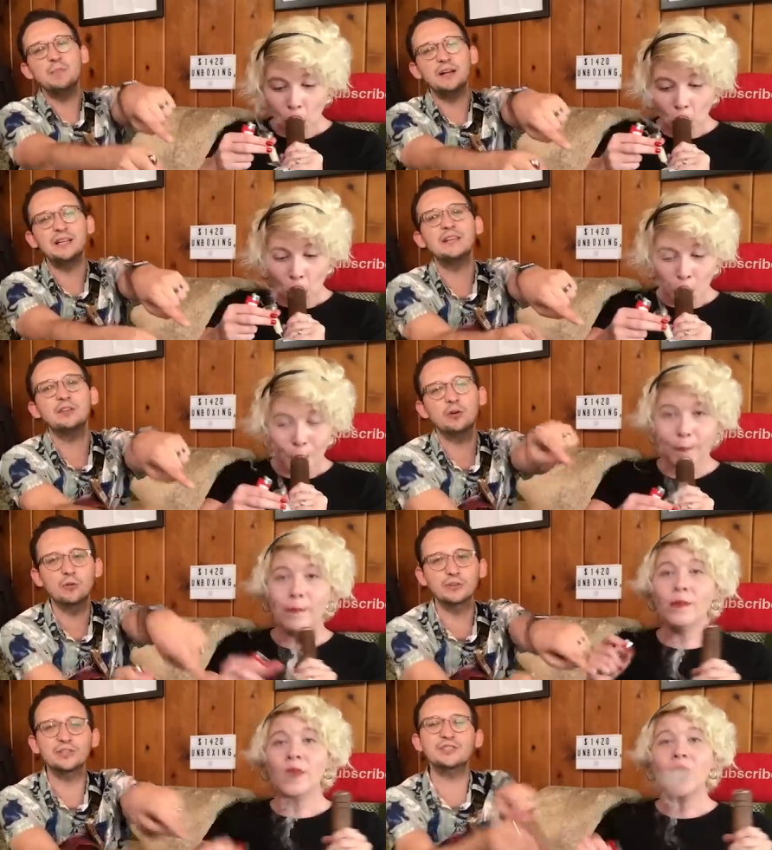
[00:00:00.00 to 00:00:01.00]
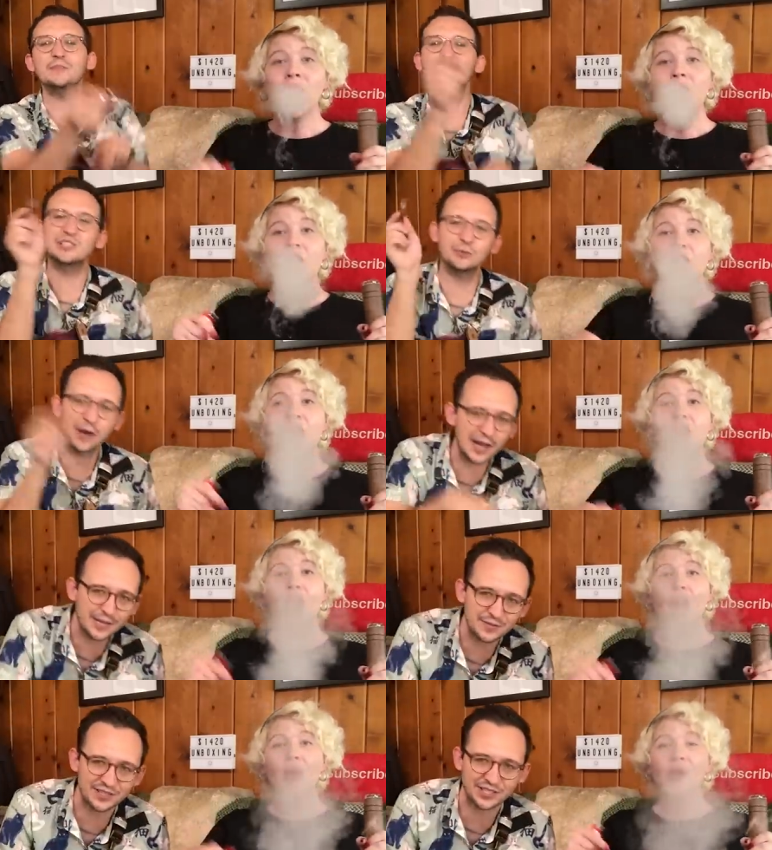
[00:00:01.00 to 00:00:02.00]
Speaker 1: button in the corner to
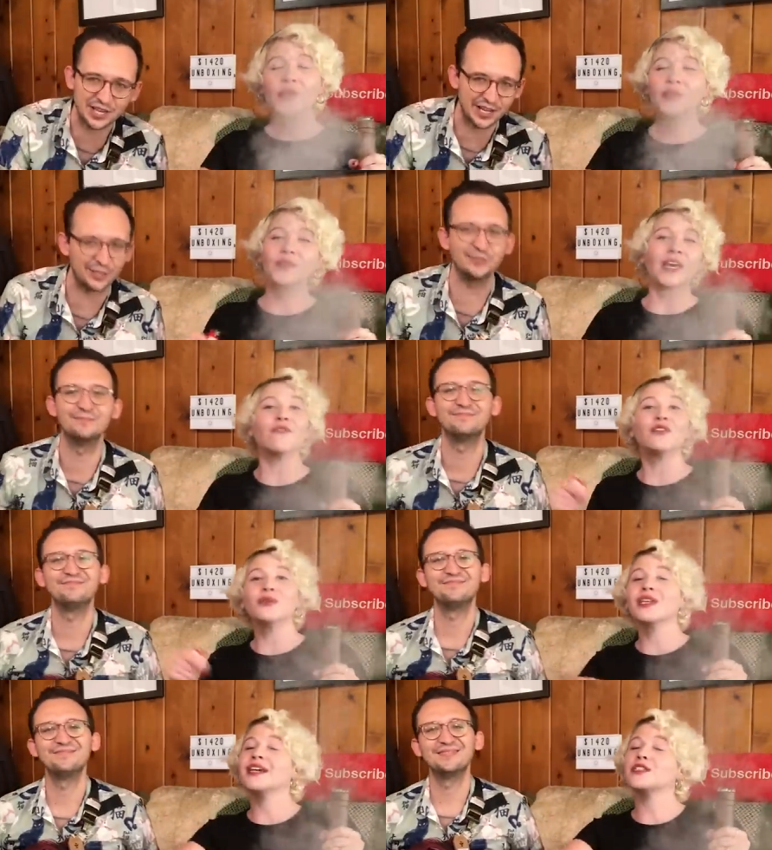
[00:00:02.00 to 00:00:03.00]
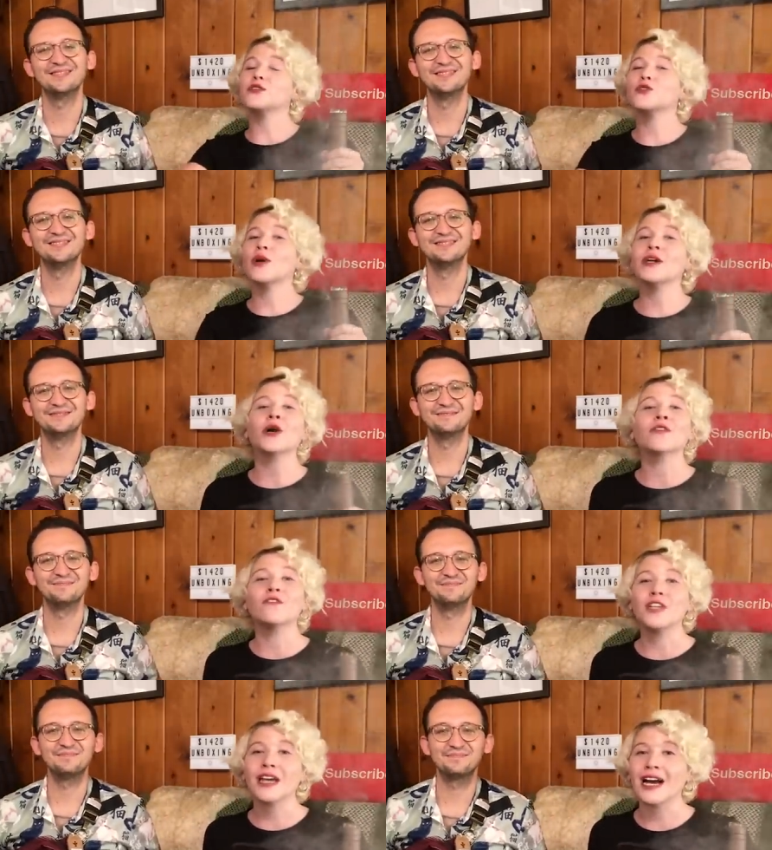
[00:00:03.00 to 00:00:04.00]
subscribe to the channel.
Speaker 2: If you would like to join our
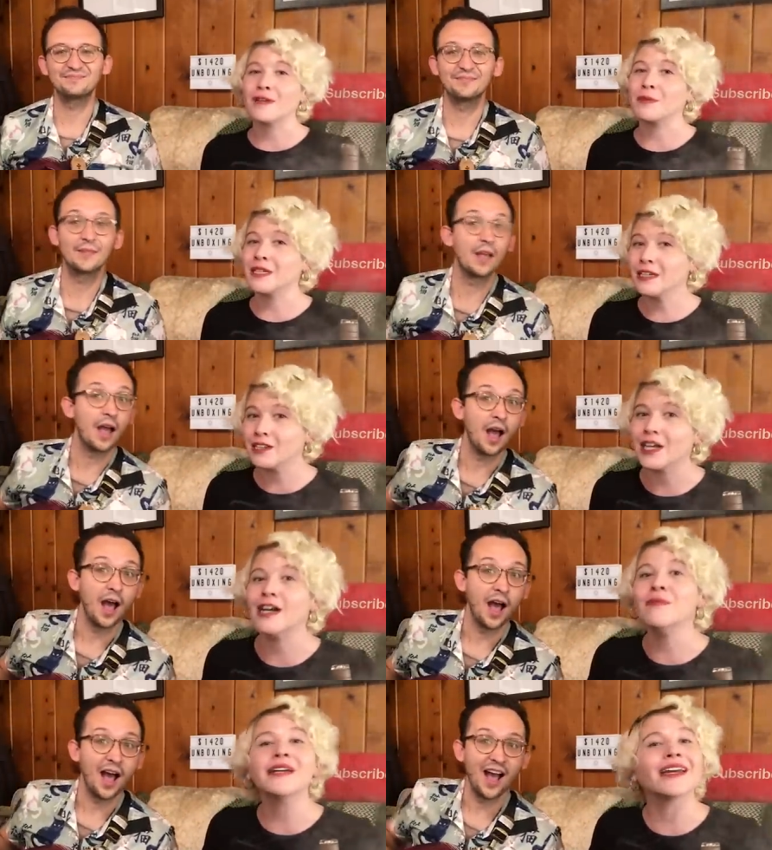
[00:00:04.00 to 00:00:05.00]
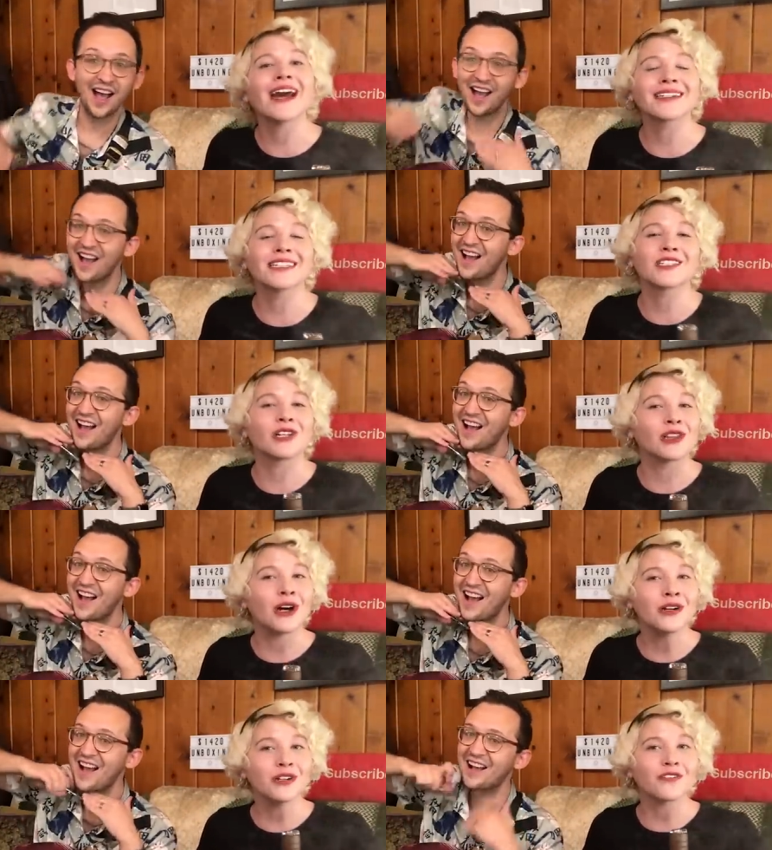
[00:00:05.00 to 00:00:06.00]
VIP club and get access to
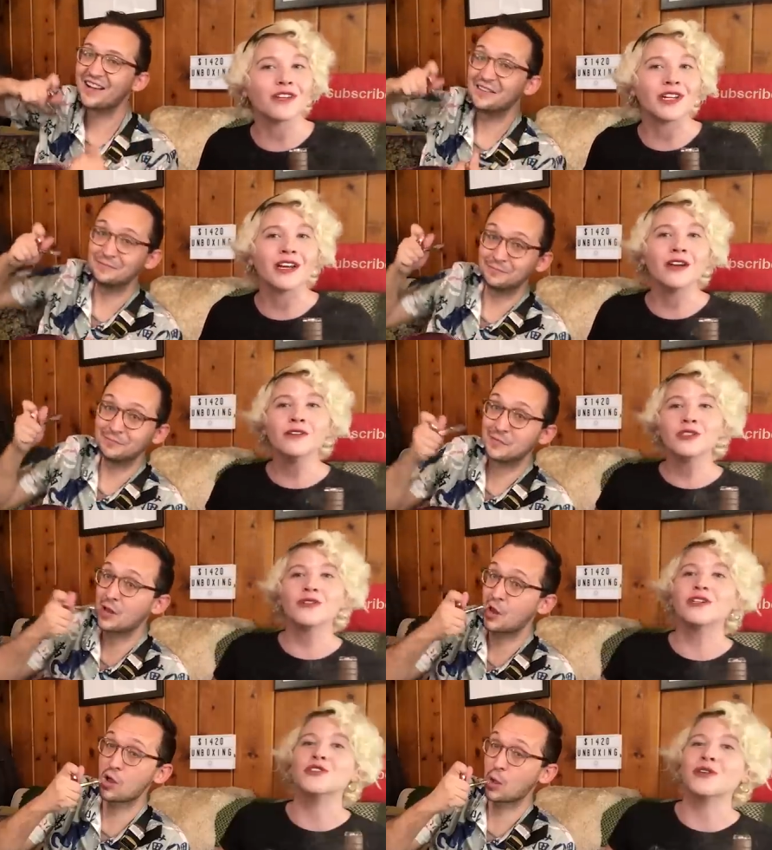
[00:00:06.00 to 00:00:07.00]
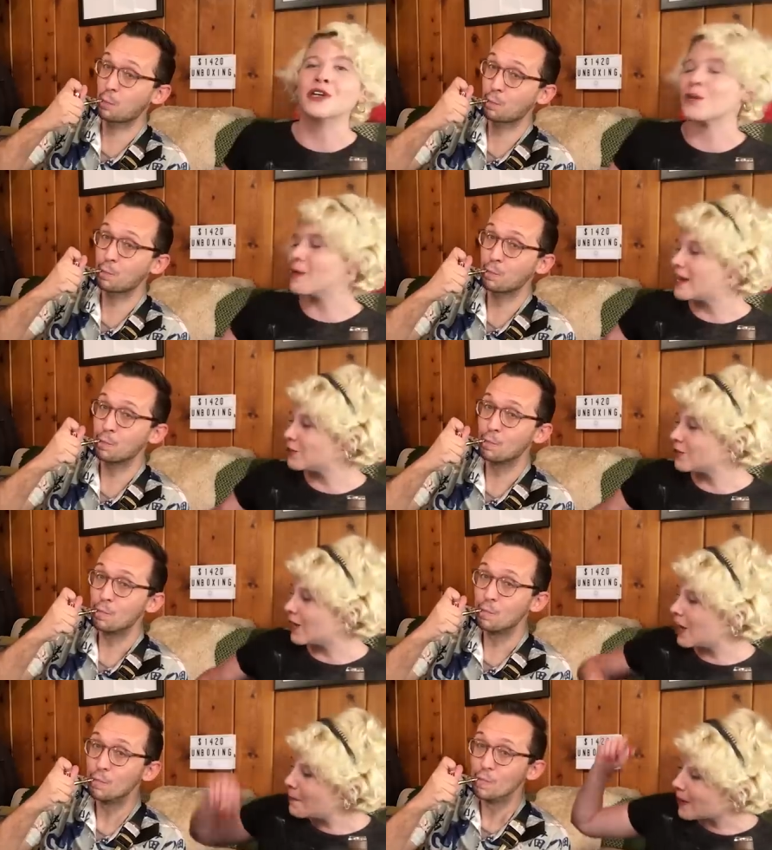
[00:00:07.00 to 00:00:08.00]
longer videos, you can join our
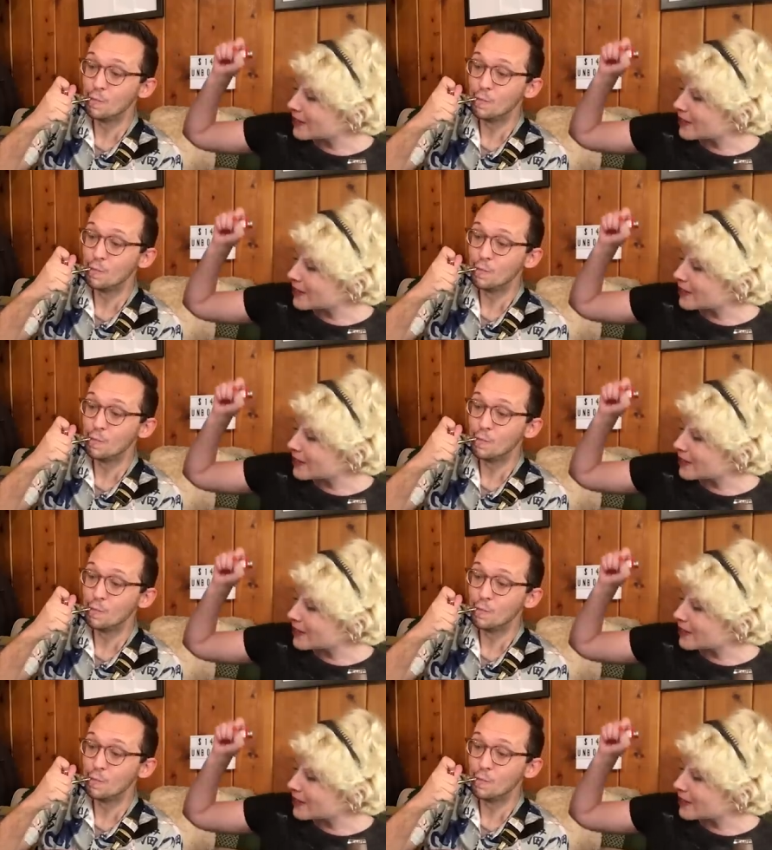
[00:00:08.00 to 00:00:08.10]
Patreon on by